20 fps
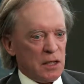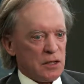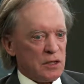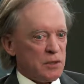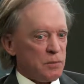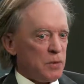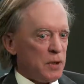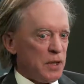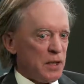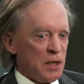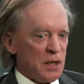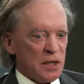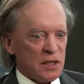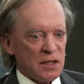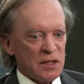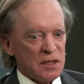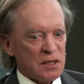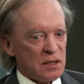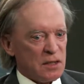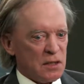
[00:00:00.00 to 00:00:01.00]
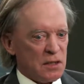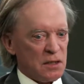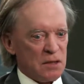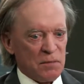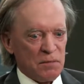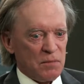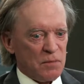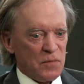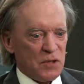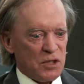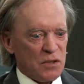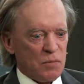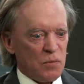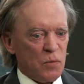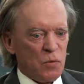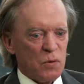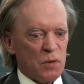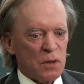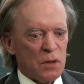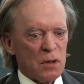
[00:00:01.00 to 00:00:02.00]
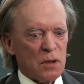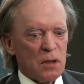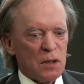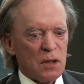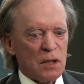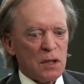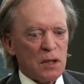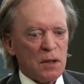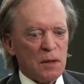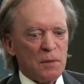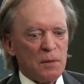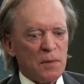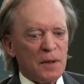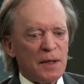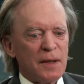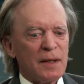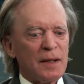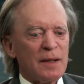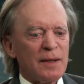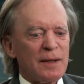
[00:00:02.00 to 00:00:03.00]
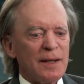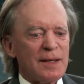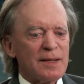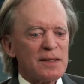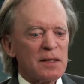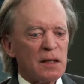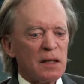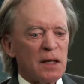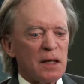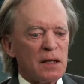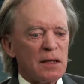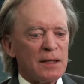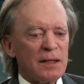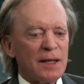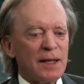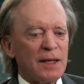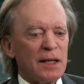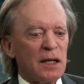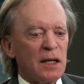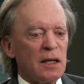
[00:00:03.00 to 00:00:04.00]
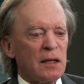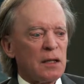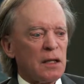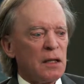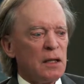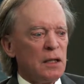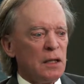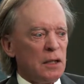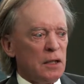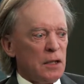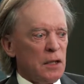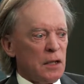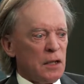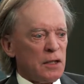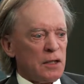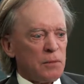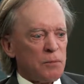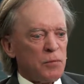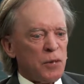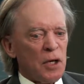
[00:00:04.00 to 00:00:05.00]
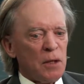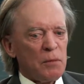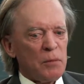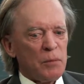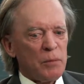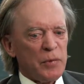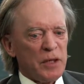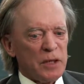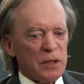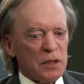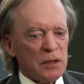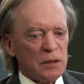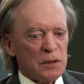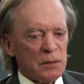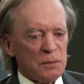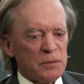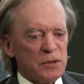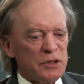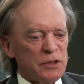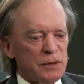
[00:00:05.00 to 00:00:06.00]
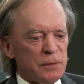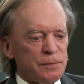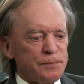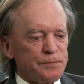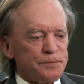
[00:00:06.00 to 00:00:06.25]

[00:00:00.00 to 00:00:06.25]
Japan has much more. That's a lot of debt, and the problem becomes